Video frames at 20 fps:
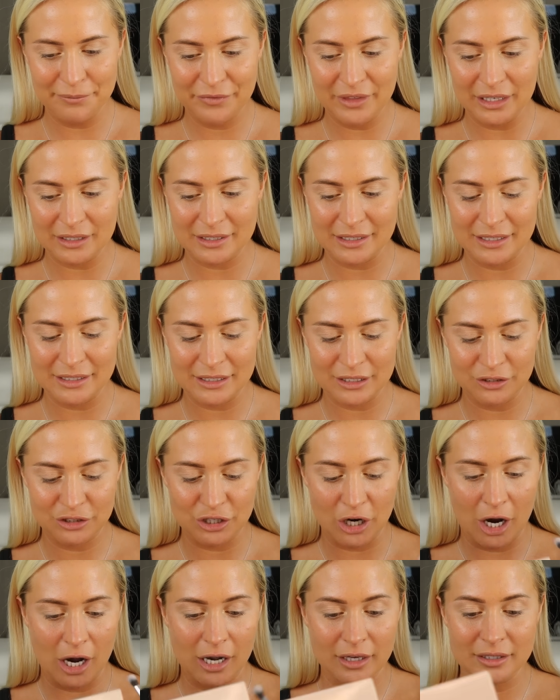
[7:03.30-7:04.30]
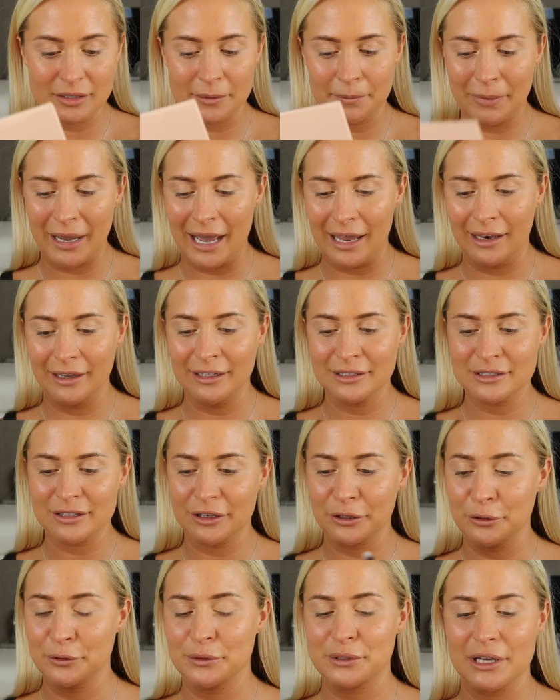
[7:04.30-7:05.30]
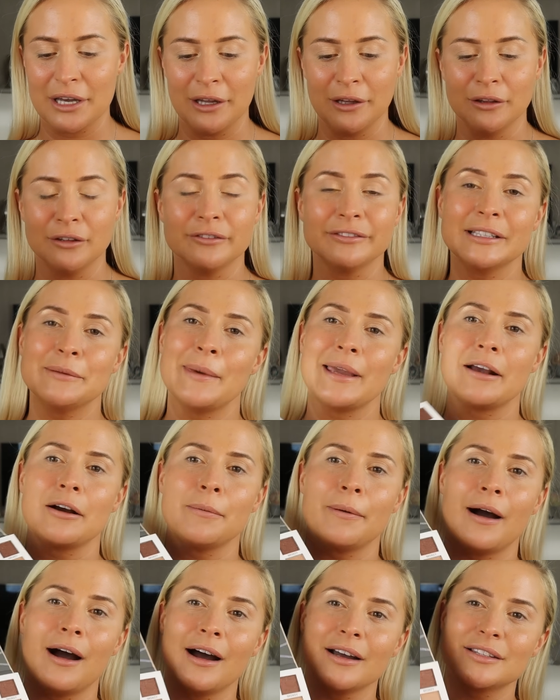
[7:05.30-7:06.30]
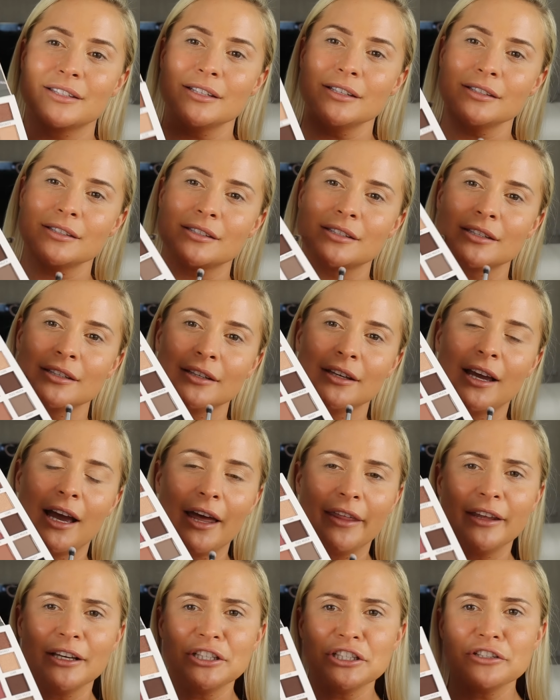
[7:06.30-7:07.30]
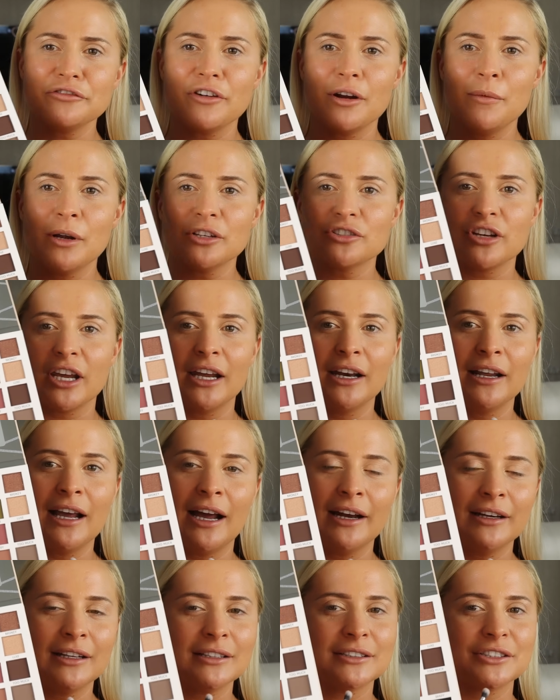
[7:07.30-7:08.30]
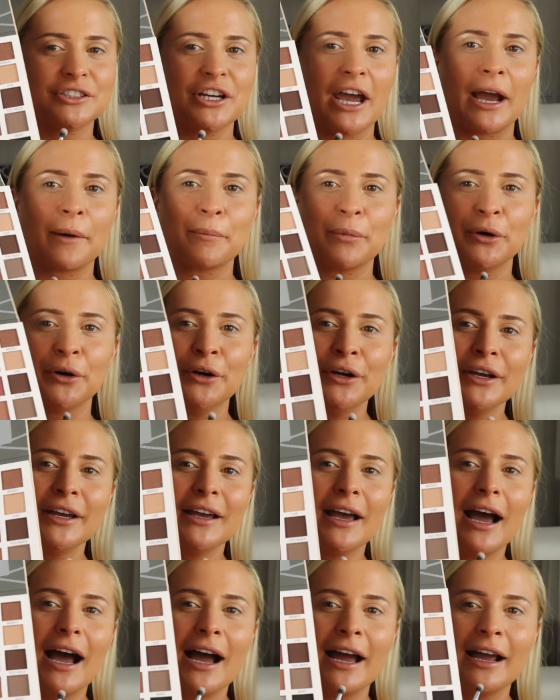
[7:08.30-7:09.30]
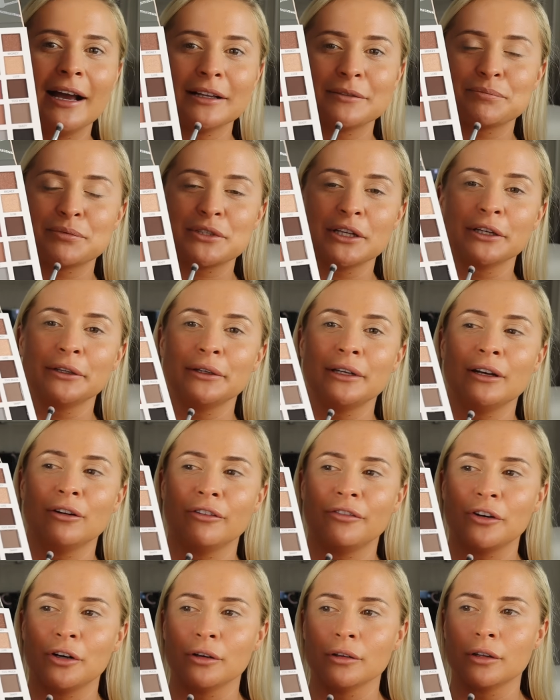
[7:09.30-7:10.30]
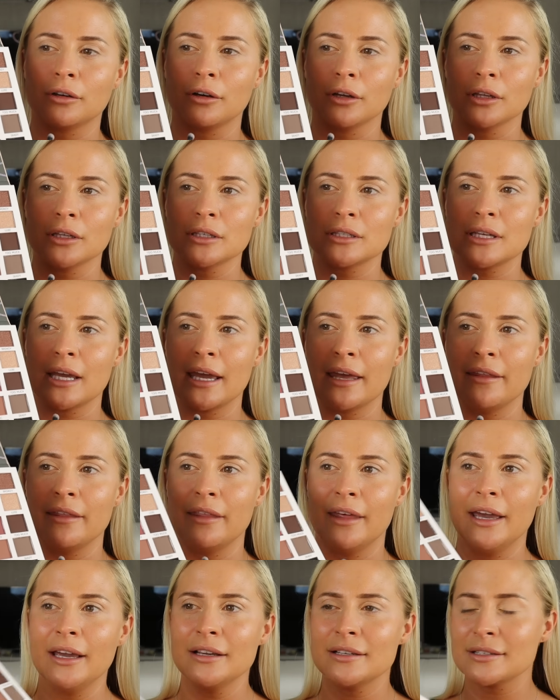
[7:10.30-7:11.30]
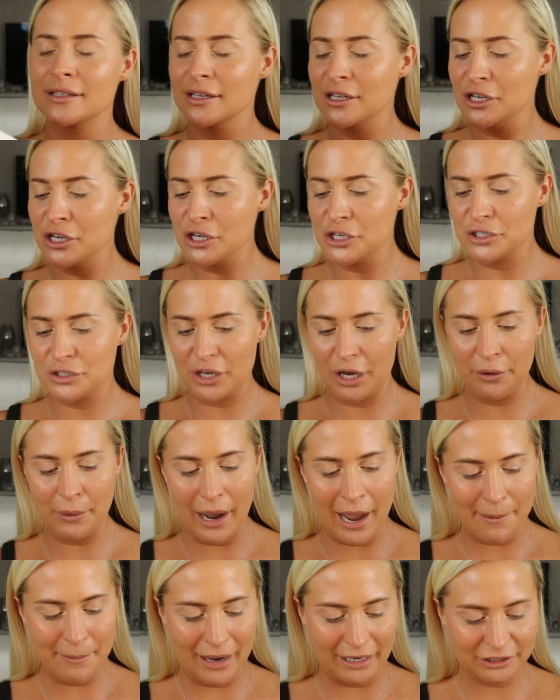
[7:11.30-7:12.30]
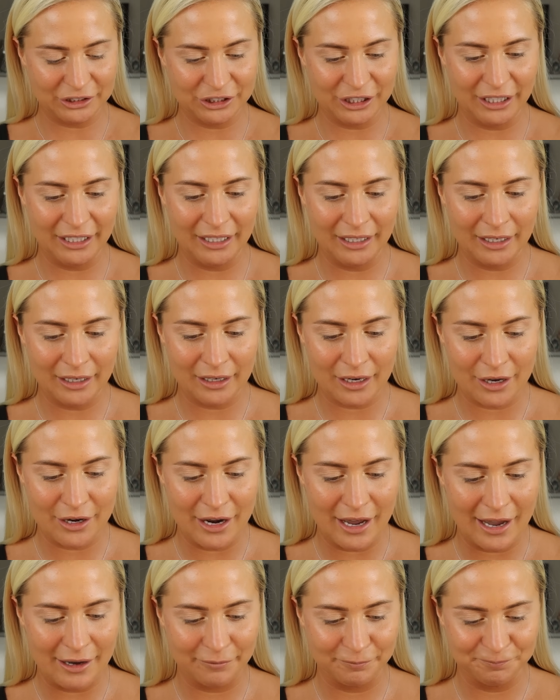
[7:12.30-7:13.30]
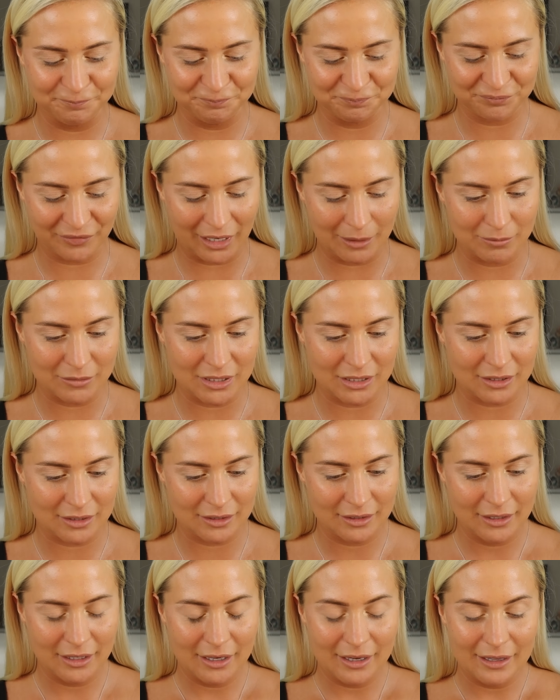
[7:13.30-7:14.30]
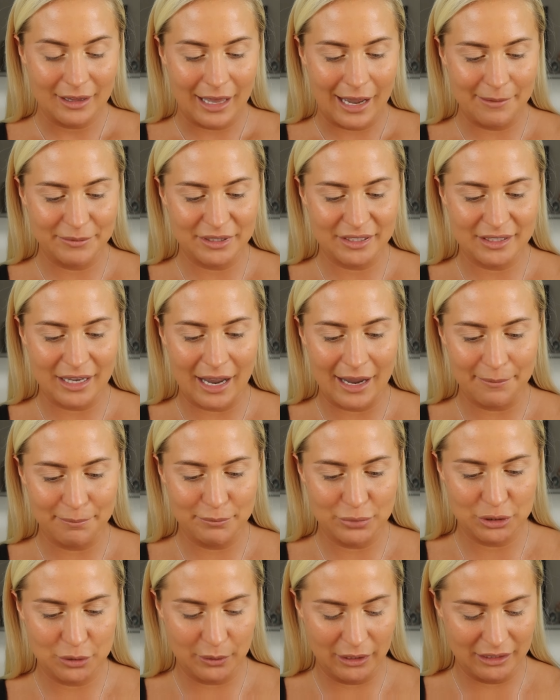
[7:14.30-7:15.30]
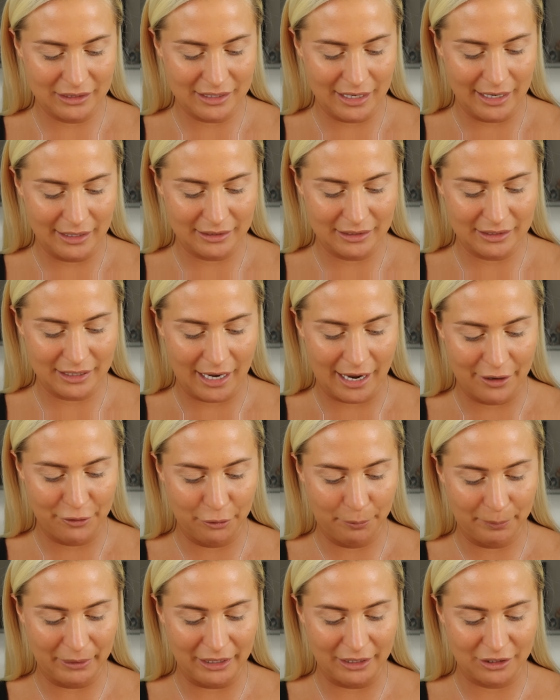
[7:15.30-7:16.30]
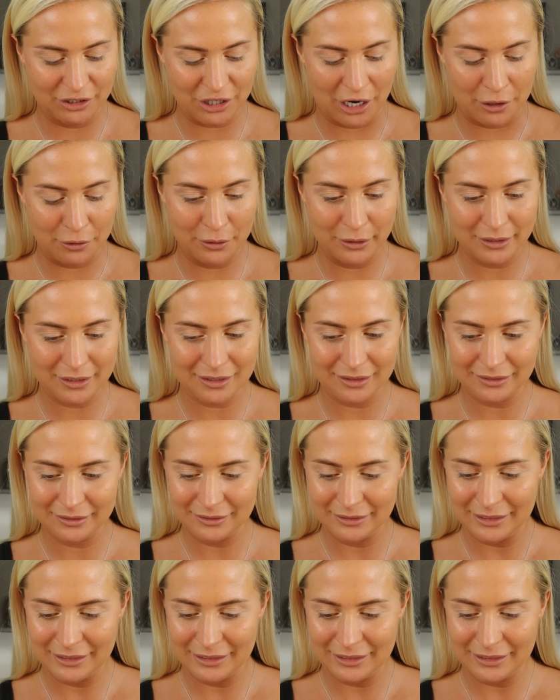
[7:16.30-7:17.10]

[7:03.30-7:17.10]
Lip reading: this is Jar's palette, who's a lovely makeup artist. I think she's from Australia, I need to check, but I absolutely love all the colours in this. So I'm actually gonna, I'm deciding between Dirty Tan or Peach Out.